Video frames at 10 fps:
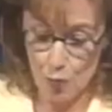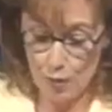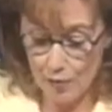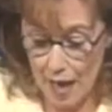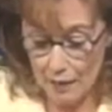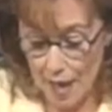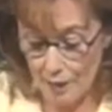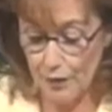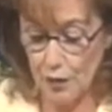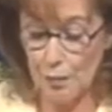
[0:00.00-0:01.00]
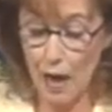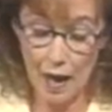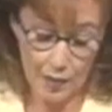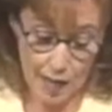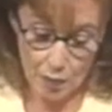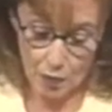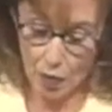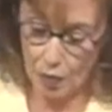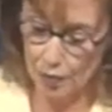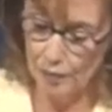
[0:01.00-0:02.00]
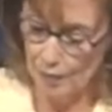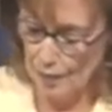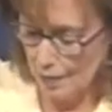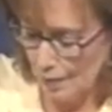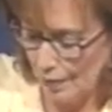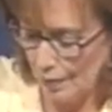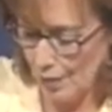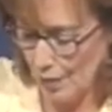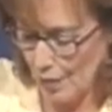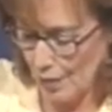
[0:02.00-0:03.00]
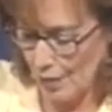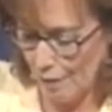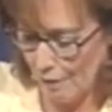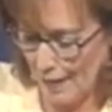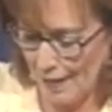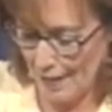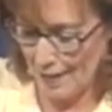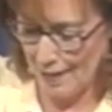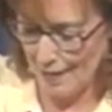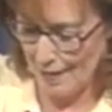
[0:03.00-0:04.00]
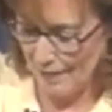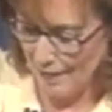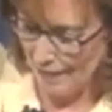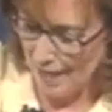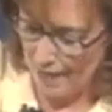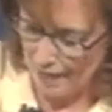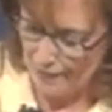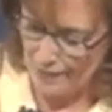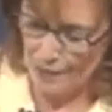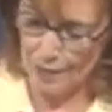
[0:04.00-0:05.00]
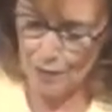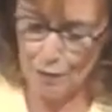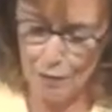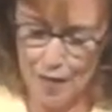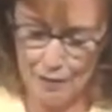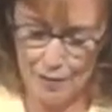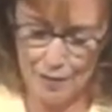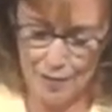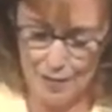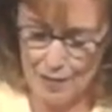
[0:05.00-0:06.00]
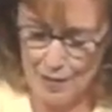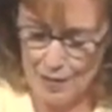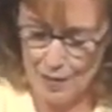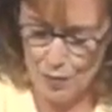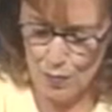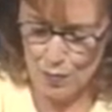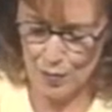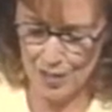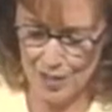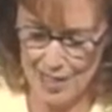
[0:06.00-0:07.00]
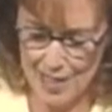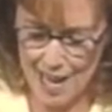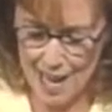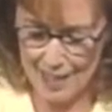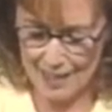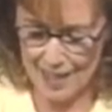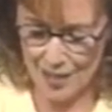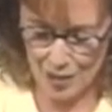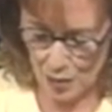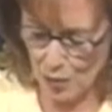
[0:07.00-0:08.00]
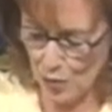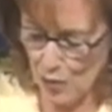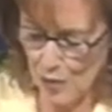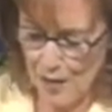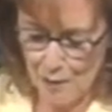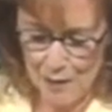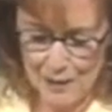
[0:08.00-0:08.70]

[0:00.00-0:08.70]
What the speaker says: without having to buy that with all the other stuff in it. Now, all the flavoring. Ooh, you see that? How that starts cooking real